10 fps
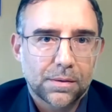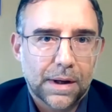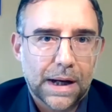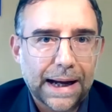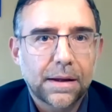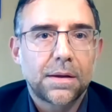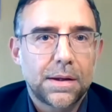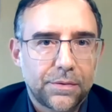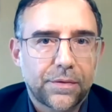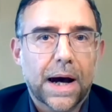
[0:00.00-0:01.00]

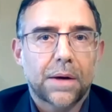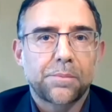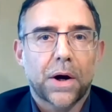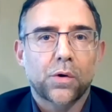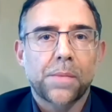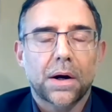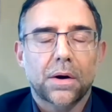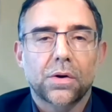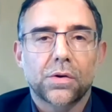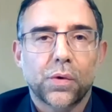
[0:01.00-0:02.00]
identify
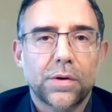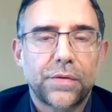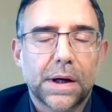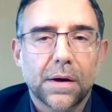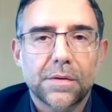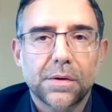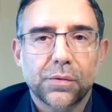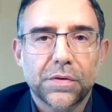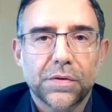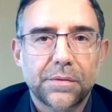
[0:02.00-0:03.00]
biomarkers for efficacy,
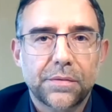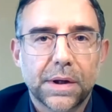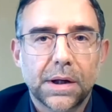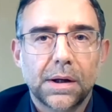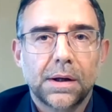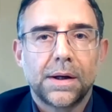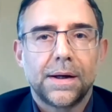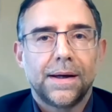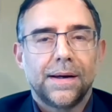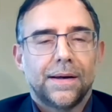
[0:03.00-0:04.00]
for safety,
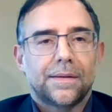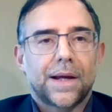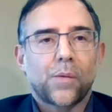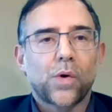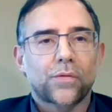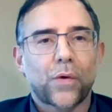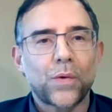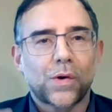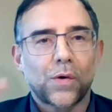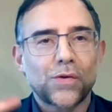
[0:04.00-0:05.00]
they work
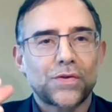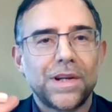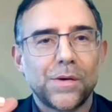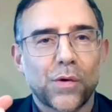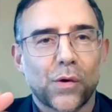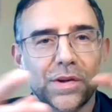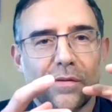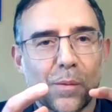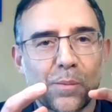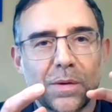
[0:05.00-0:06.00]
very closely with our
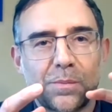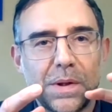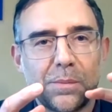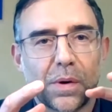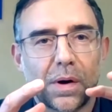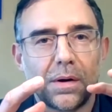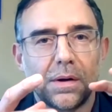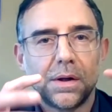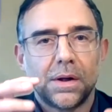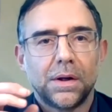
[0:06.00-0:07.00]
development people